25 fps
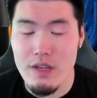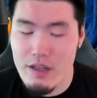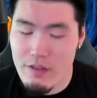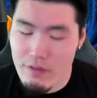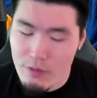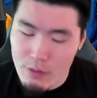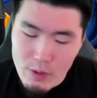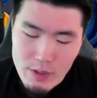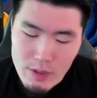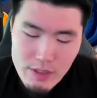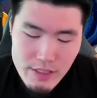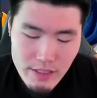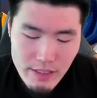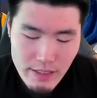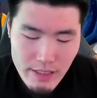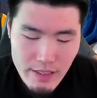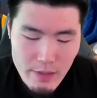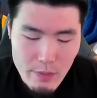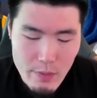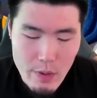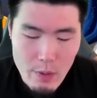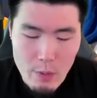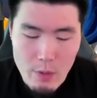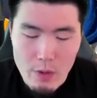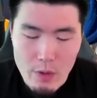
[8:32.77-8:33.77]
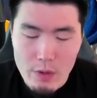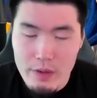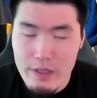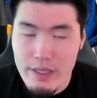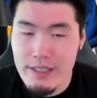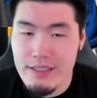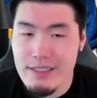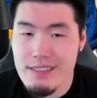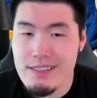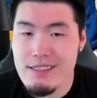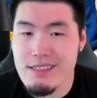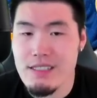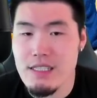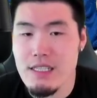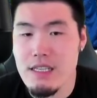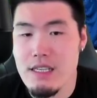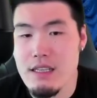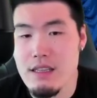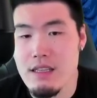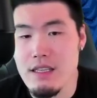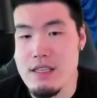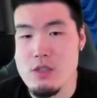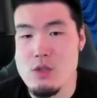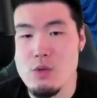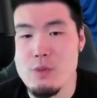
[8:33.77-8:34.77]
Unfortunately, we won't get to see
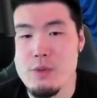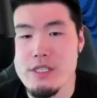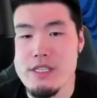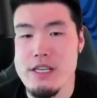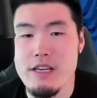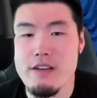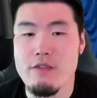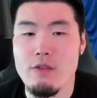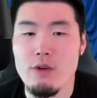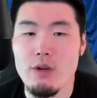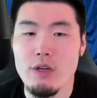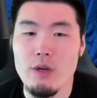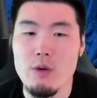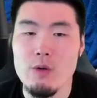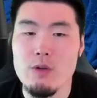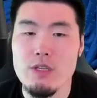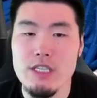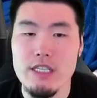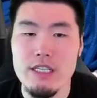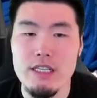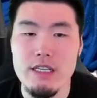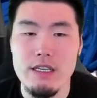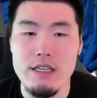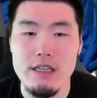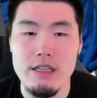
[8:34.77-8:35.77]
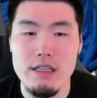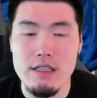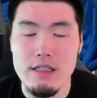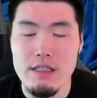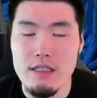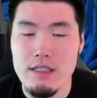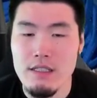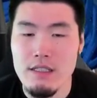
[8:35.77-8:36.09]
the Super Saiyan 4 Gogeta